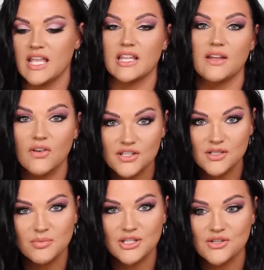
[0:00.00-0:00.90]
that I've
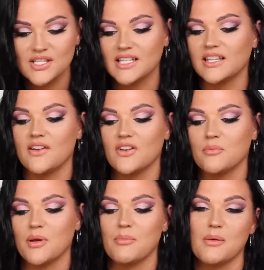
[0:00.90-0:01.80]
also been using and
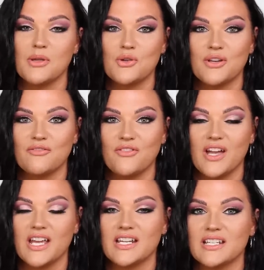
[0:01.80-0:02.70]
loving, but maybe you can
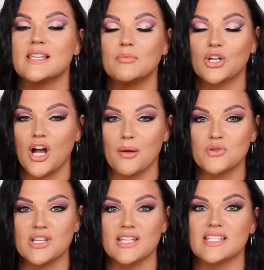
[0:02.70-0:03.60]
find similar
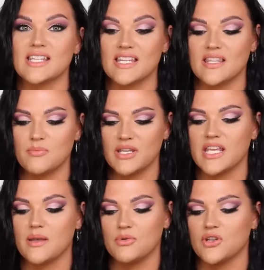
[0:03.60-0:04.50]
options in the
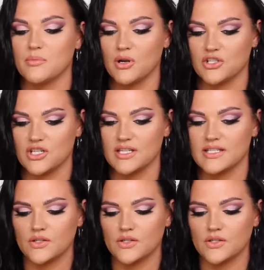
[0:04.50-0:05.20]
BK Beauty brushes.